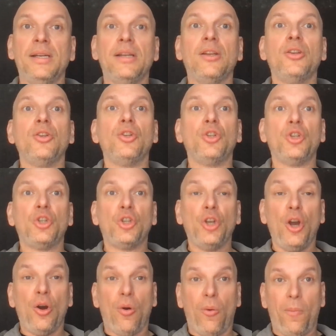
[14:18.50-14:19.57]

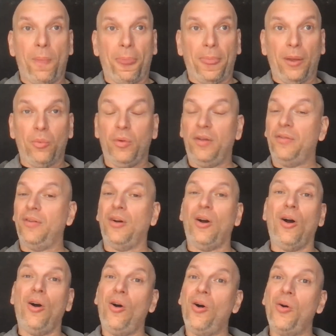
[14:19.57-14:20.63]
So, with
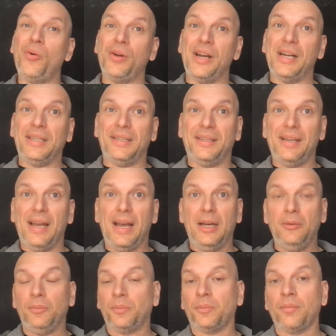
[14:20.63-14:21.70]
all that
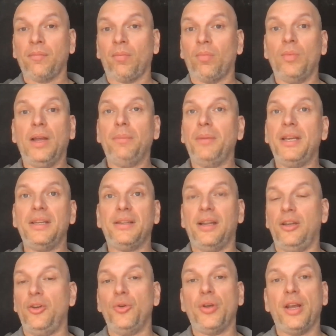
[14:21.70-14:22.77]
said, that means
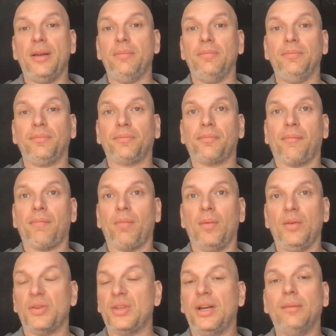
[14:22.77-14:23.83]
that you can
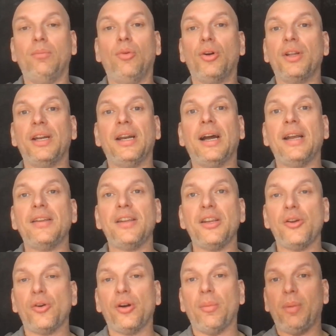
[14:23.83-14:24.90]
start modernizing
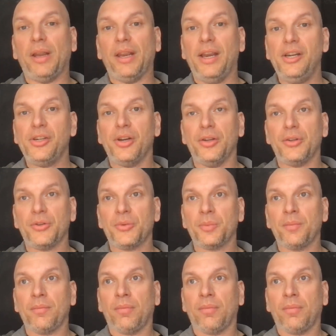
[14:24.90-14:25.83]
your applications,